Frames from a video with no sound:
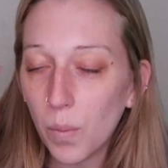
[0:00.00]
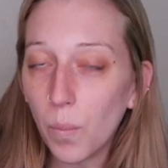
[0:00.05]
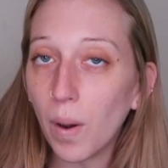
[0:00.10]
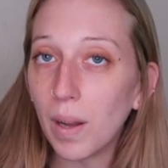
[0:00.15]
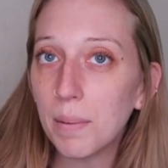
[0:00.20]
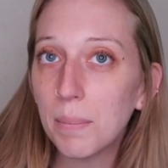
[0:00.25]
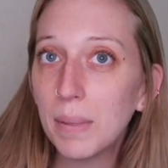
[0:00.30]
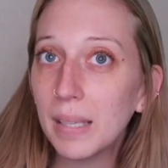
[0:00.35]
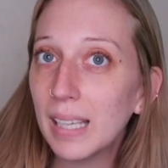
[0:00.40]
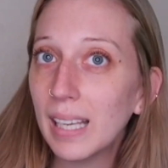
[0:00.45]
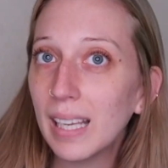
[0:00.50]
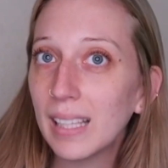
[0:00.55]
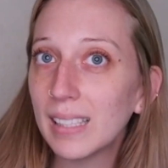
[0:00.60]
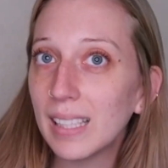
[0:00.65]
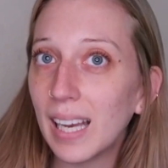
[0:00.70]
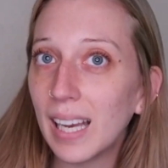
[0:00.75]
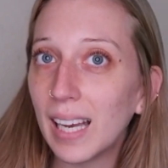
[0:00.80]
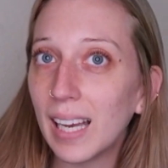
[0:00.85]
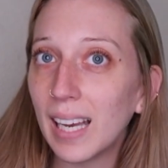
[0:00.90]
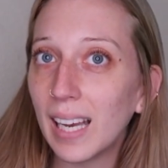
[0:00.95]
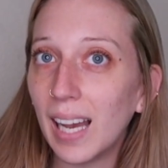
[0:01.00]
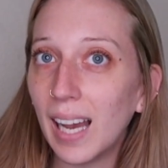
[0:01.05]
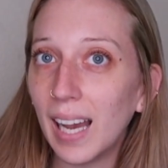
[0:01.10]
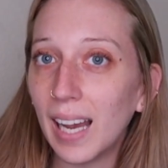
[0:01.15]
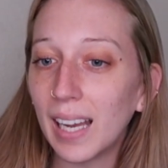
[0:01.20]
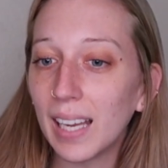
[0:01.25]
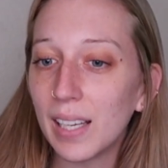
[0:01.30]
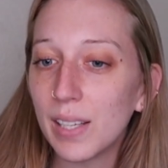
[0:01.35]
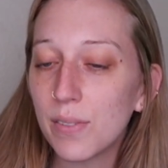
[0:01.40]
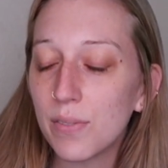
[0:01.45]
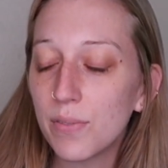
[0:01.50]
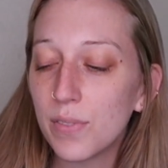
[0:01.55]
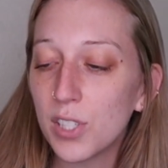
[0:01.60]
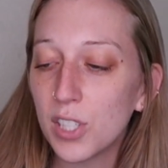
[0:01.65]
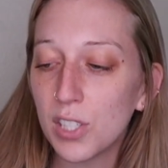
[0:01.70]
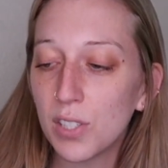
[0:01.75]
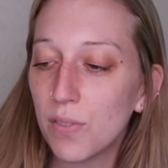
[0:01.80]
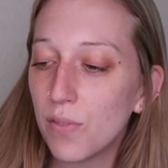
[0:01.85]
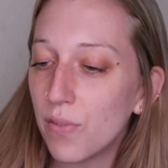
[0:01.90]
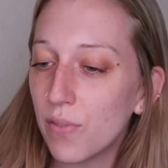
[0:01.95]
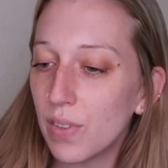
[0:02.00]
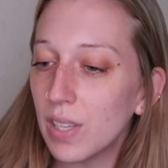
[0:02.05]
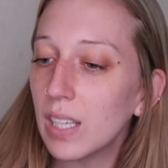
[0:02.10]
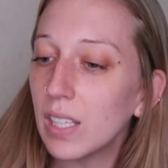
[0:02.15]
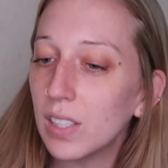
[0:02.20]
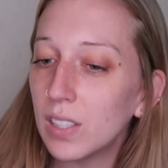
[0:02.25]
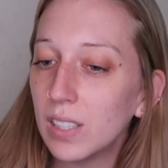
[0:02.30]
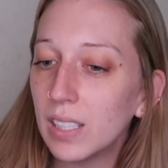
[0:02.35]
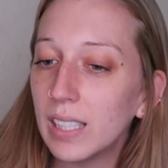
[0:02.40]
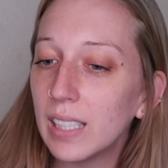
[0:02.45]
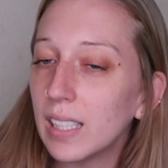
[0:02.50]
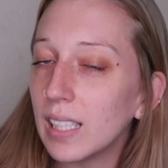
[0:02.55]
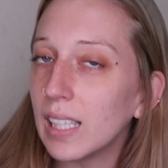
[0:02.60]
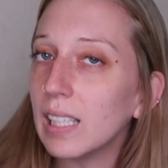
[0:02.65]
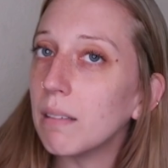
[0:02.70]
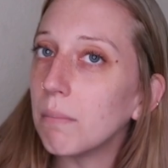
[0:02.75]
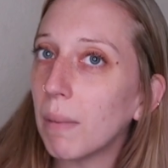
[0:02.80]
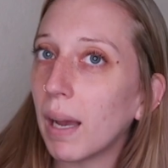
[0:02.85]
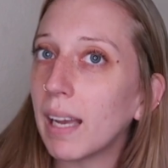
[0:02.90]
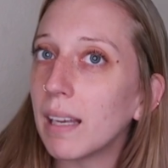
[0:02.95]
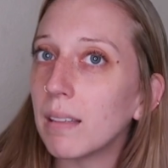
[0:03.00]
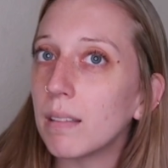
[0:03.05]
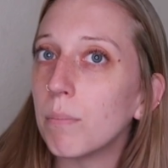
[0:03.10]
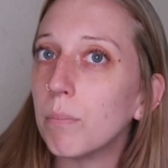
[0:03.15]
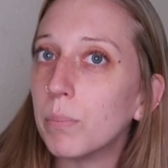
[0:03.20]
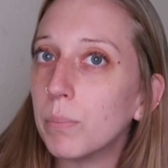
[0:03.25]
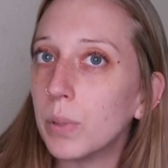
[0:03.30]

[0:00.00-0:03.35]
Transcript: One being that I just feel it in my